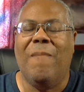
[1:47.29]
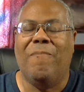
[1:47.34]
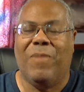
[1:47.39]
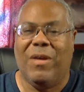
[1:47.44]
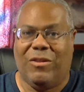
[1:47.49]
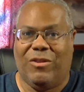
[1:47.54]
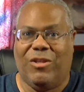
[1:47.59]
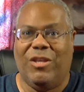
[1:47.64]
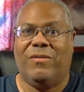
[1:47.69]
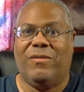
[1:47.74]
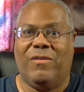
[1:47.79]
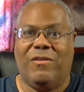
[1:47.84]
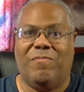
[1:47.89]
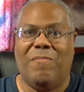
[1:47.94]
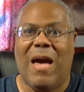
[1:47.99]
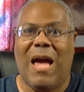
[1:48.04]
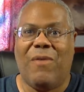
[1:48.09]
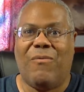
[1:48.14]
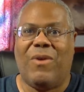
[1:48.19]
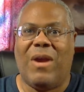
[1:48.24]
but this was
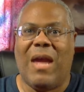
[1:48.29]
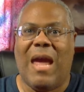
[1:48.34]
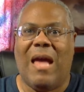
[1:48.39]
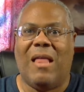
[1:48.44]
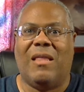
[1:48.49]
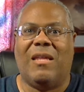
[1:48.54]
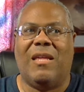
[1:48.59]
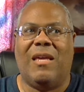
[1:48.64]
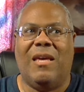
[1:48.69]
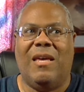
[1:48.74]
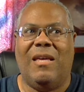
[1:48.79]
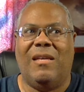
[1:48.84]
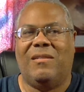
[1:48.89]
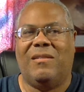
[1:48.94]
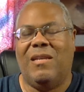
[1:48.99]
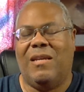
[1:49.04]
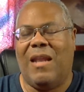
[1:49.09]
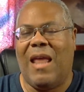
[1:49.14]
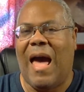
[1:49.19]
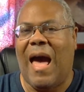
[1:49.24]
my reality, is
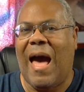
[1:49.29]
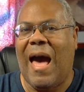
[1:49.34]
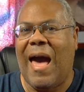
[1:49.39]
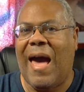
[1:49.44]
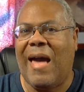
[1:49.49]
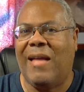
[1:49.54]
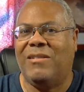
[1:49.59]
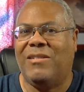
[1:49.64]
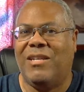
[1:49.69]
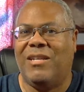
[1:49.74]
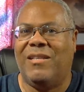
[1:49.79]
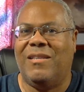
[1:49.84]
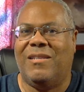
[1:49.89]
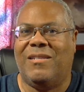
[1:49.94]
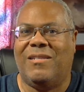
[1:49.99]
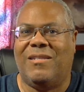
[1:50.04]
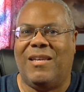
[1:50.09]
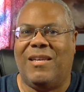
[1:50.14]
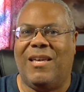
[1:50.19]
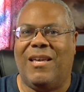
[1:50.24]
that I didn't
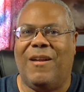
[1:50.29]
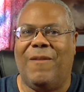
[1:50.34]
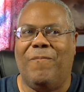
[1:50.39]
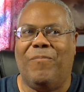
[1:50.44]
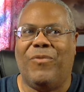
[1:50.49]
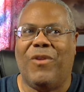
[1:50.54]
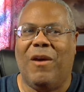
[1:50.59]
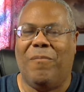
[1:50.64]
see